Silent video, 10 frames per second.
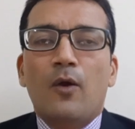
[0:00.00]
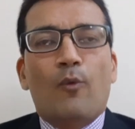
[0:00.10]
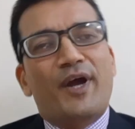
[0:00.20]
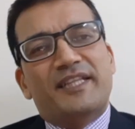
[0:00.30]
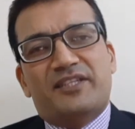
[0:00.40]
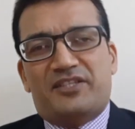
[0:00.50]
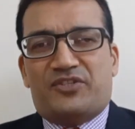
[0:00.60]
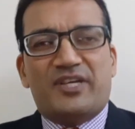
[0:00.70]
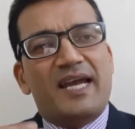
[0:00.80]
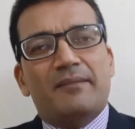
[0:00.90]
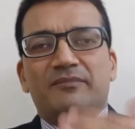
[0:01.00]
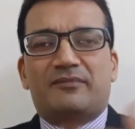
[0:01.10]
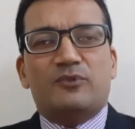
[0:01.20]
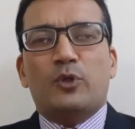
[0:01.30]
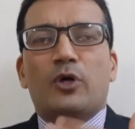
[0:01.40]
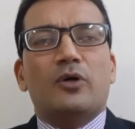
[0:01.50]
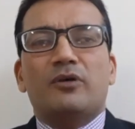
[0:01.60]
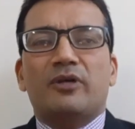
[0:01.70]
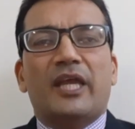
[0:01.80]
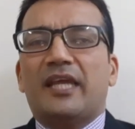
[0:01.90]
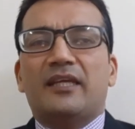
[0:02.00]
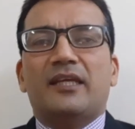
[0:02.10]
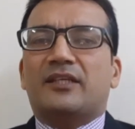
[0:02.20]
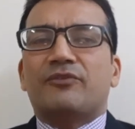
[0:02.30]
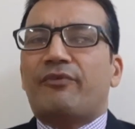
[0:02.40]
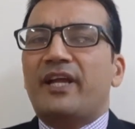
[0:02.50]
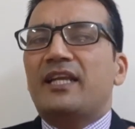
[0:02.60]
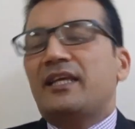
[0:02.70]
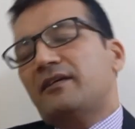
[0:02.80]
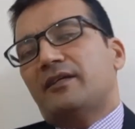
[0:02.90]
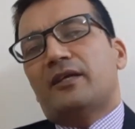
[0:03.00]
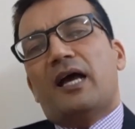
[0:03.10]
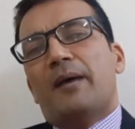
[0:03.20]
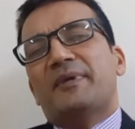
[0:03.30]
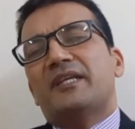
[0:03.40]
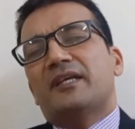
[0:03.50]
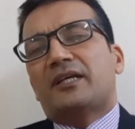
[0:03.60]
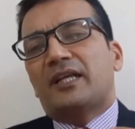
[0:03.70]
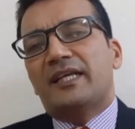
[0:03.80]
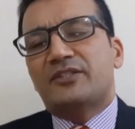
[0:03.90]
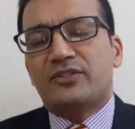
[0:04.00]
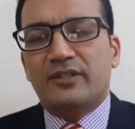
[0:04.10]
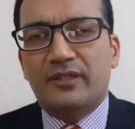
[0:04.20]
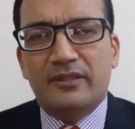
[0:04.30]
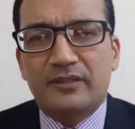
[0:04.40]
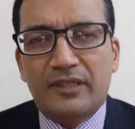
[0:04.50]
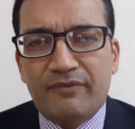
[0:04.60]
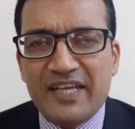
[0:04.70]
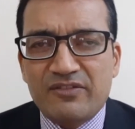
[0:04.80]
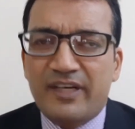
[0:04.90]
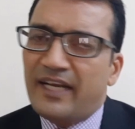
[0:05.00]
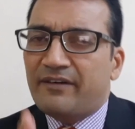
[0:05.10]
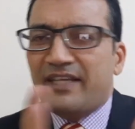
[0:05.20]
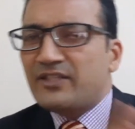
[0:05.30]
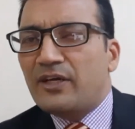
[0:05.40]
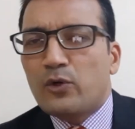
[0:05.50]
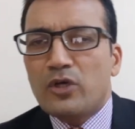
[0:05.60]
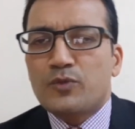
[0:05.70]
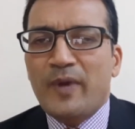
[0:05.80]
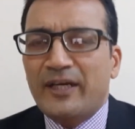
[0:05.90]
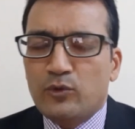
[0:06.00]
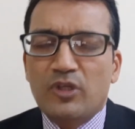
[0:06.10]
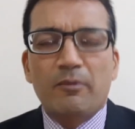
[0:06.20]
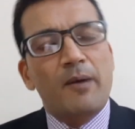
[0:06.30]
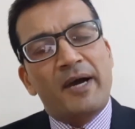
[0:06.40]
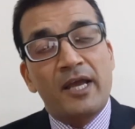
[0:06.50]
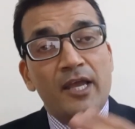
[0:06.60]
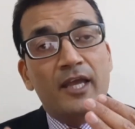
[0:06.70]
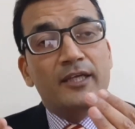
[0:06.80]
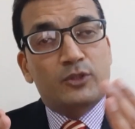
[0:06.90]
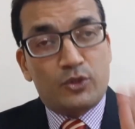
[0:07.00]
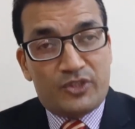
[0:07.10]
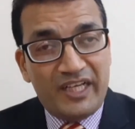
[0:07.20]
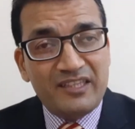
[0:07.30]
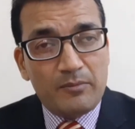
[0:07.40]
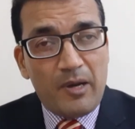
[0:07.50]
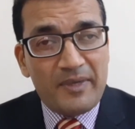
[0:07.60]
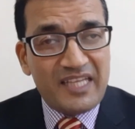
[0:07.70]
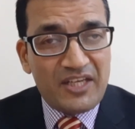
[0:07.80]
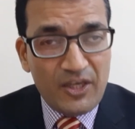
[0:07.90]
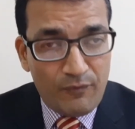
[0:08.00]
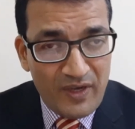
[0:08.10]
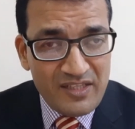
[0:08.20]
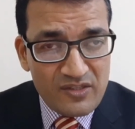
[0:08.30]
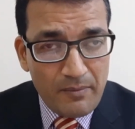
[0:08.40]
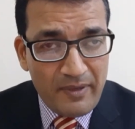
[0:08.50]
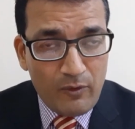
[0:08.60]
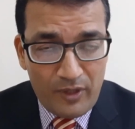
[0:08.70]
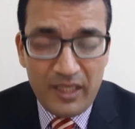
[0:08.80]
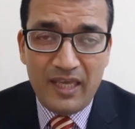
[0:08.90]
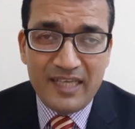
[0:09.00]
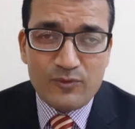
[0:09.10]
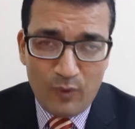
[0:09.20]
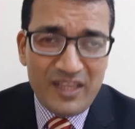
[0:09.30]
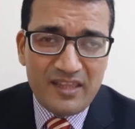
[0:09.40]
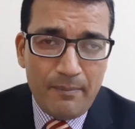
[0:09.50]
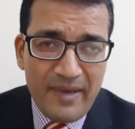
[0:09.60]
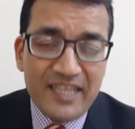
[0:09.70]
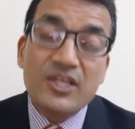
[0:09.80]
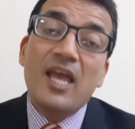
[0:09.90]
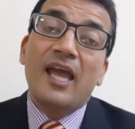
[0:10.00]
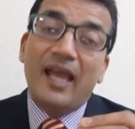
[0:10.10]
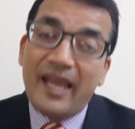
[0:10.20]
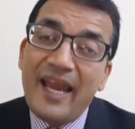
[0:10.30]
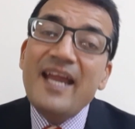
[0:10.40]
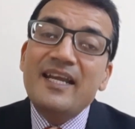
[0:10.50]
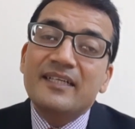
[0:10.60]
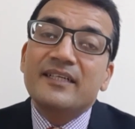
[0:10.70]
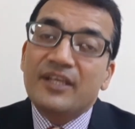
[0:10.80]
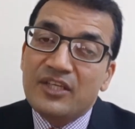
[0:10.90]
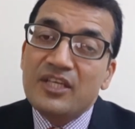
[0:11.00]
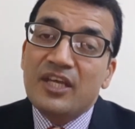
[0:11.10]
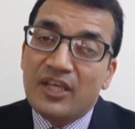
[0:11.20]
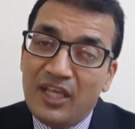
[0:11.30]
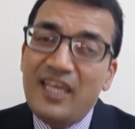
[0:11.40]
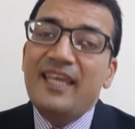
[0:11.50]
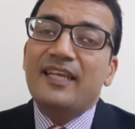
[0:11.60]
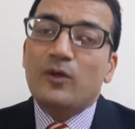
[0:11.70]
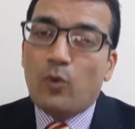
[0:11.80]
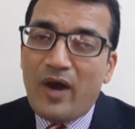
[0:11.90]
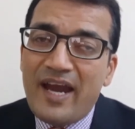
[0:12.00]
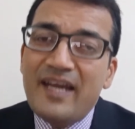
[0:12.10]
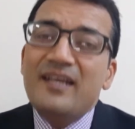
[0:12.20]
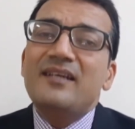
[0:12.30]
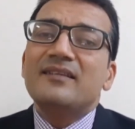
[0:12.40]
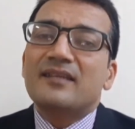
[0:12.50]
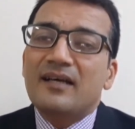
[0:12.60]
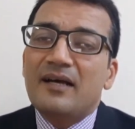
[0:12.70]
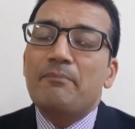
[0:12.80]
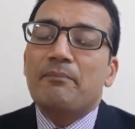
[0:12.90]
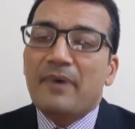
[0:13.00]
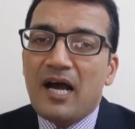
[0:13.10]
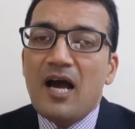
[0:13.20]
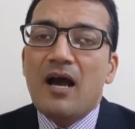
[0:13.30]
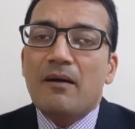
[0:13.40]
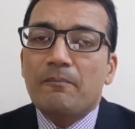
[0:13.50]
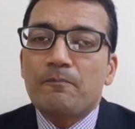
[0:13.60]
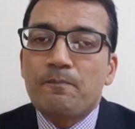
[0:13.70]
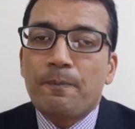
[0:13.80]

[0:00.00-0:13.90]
Well, this time, you know, it really, I mean, it clicks, the wrestler and wrestler goes back to the mama to tell the mama that he has won the match, and he inquired the mom,